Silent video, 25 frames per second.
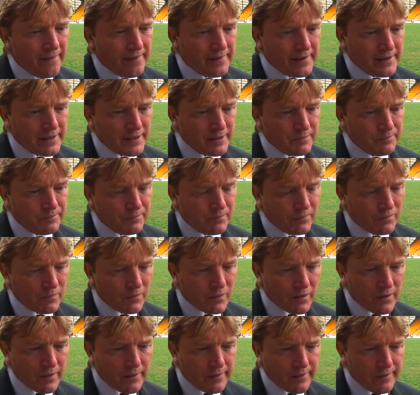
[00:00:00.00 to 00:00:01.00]

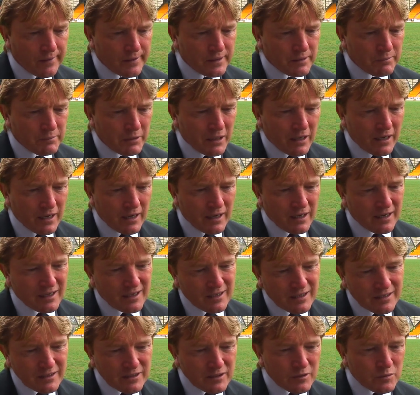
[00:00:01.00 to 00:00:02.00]

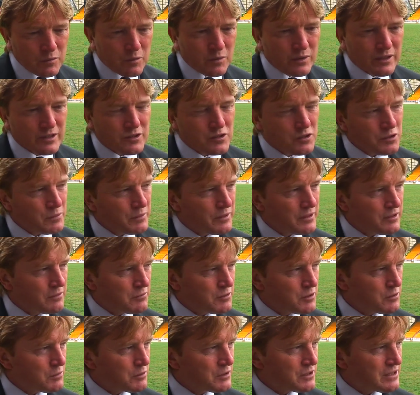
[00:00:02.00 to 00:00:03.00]
You know, wanting
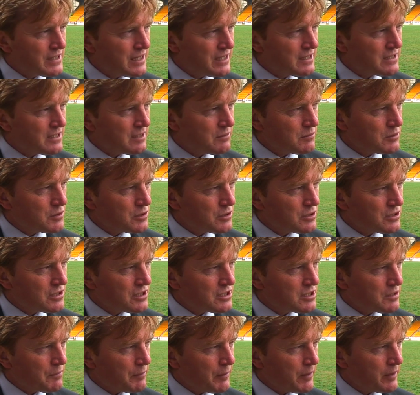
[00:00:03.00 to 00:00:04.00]
too much danger, it was just
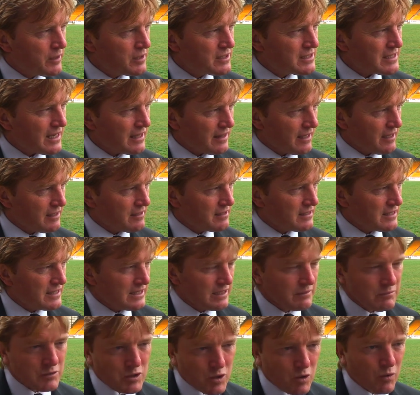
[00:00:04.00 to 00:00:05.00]
disappointing because I like the
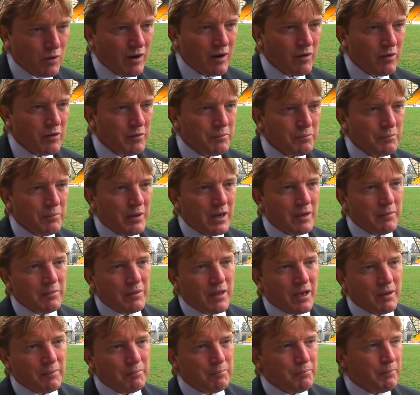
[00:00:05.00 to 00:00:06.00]
team to go out
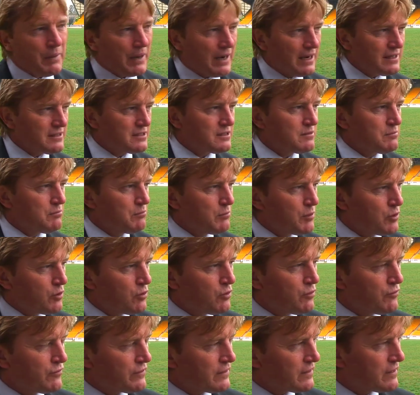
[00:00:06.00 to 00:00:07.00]
and pass and
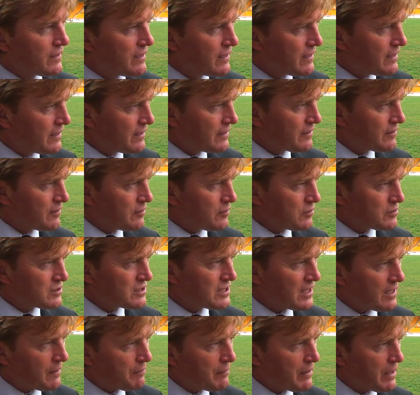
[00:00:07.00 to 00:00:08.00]
move and, you know,
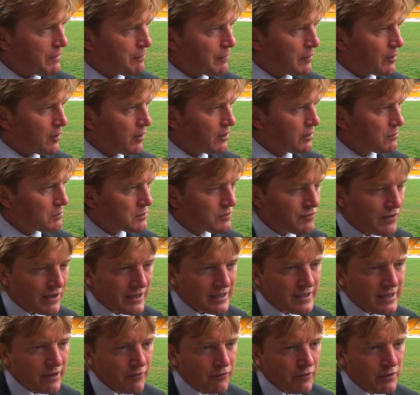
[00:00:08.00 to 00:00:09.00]
take people on. It was
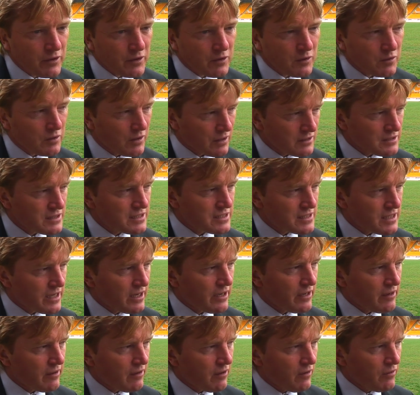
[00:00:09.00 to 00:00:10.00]
very difficult, as I
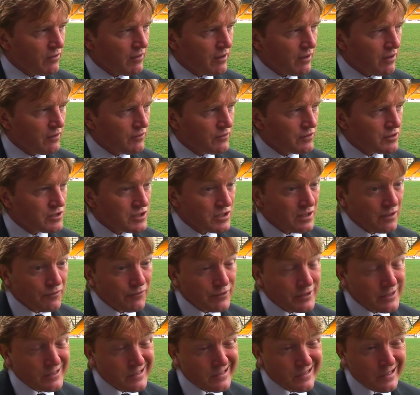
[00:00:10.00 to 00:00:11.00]
say, on the
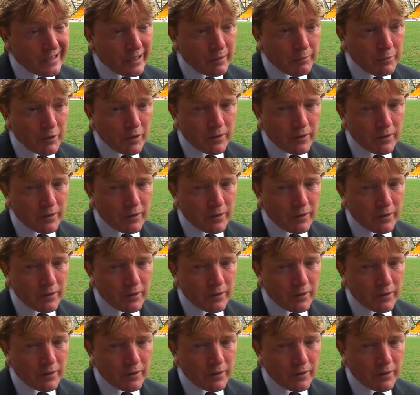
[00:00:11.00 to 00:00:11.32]
surface today.